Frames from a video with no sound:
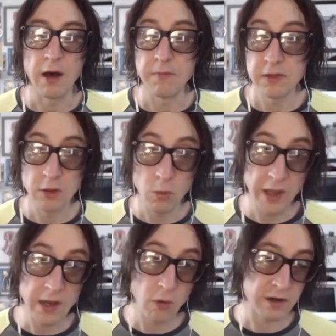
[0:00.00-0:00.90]
The way it
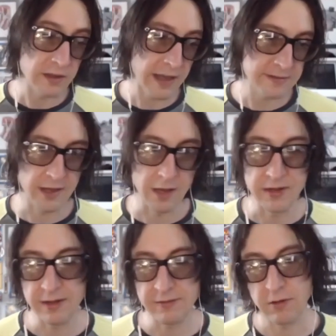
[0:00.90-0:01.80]
worked last time, and
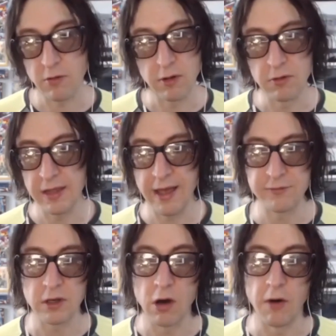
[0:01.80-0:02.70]
that's all we really have to
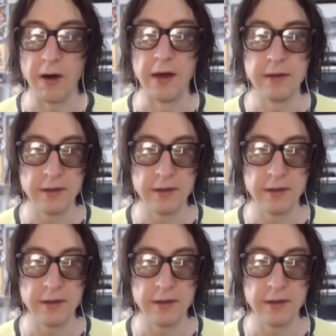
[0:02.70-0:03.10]
go on,